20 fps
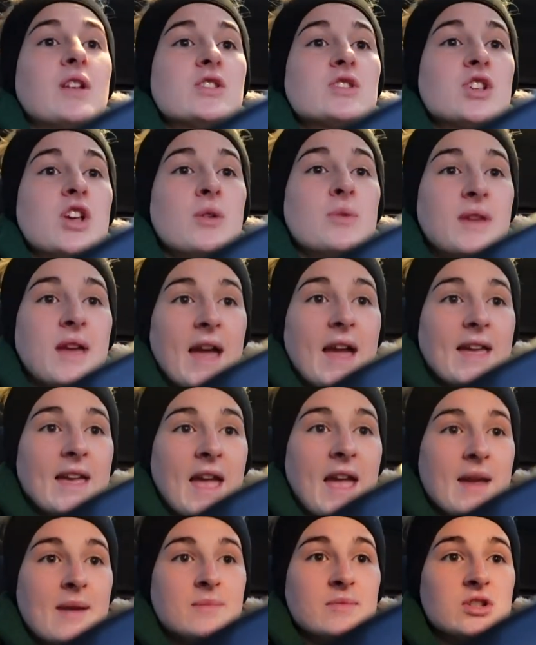So getting
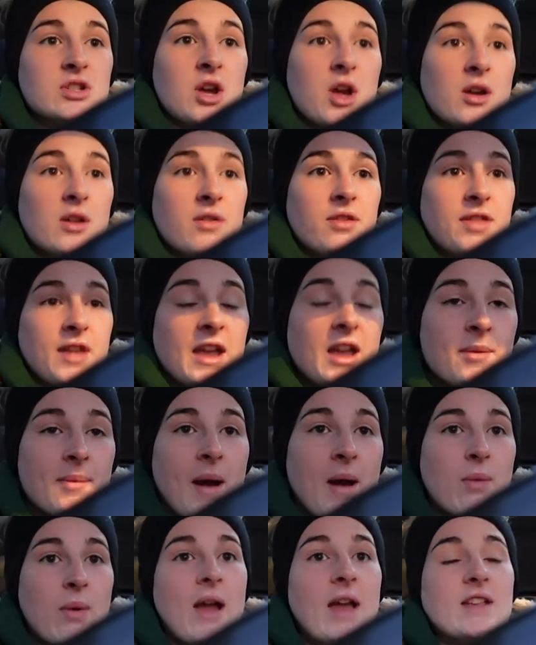him to think
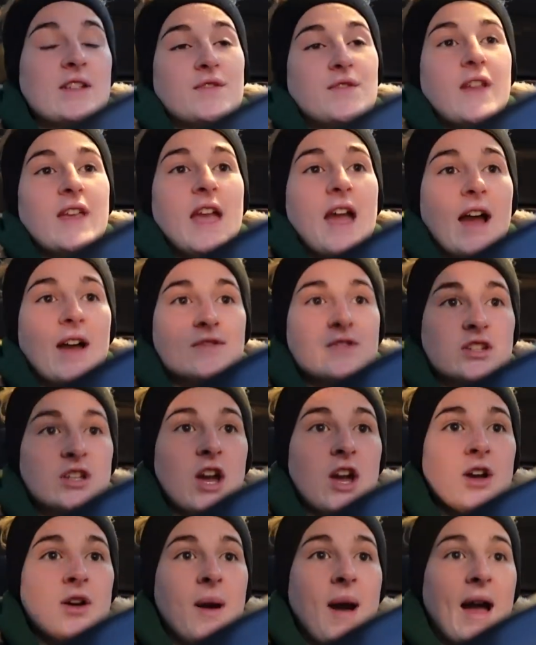about where his feet have to go,
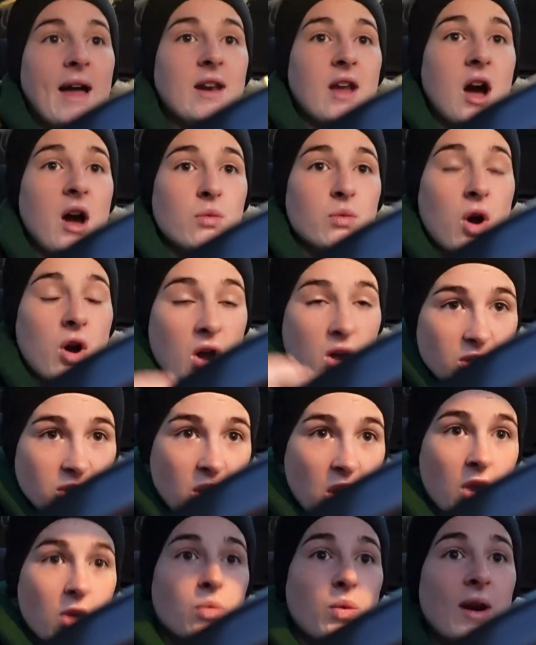and you
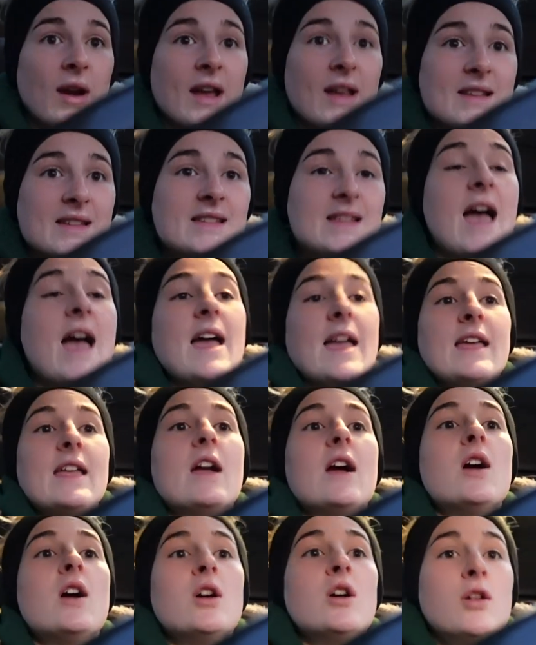know, when I say
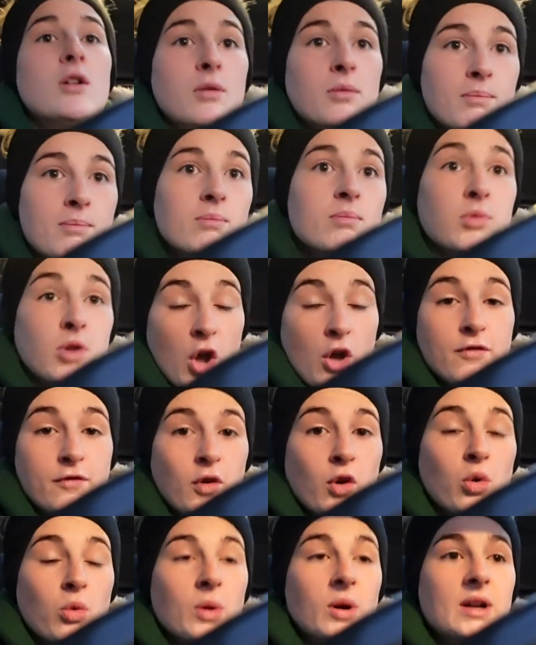go
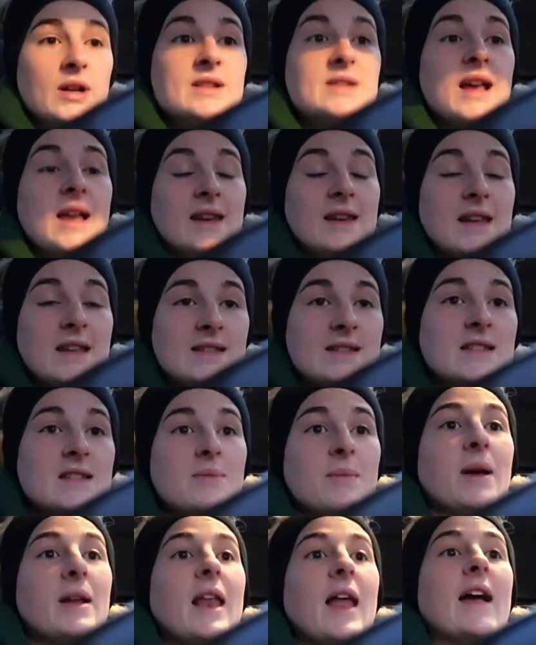forwards and listen
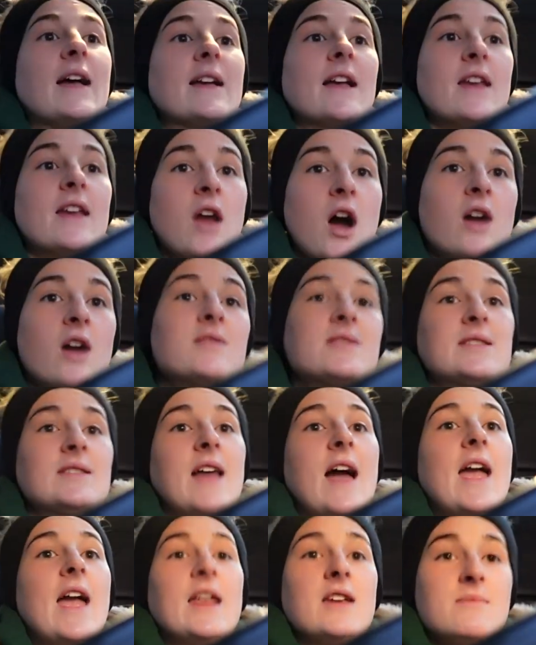to my leg, enhancing
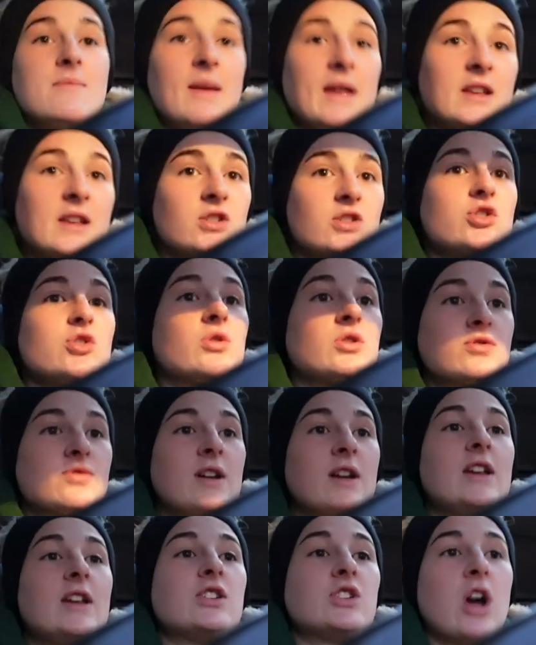that aid and making sure it's
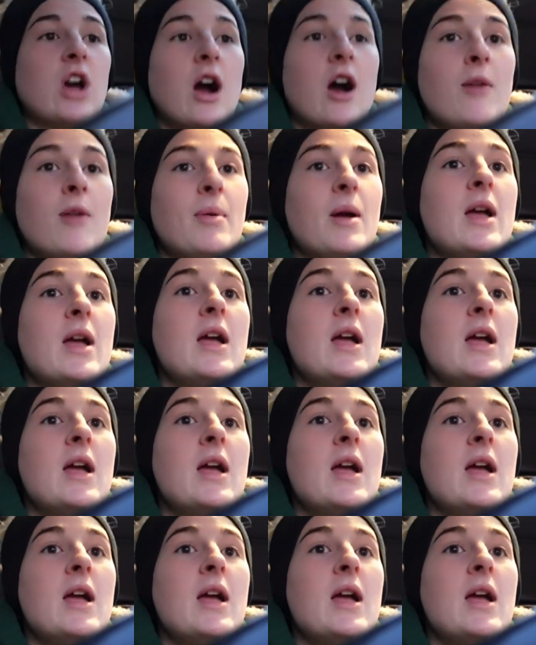really sharp.